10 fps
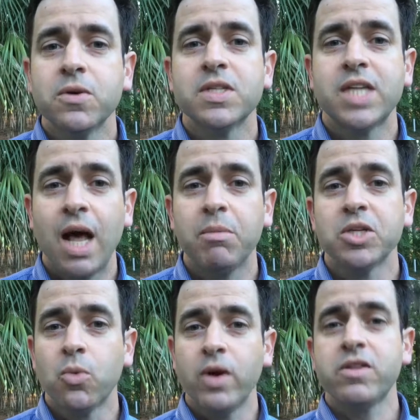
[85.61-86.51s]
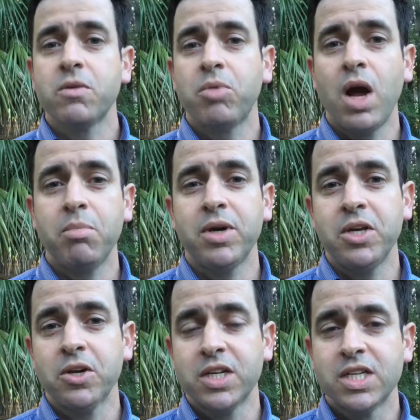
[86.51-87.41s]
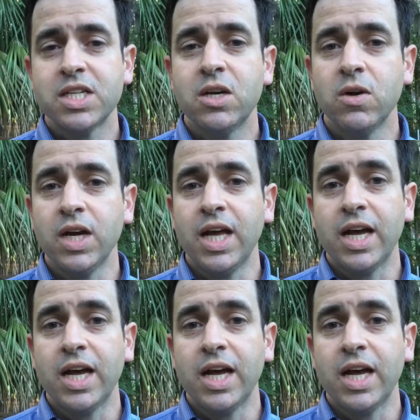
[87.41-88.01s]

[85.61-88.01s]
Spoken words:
to establish whether the property you're considering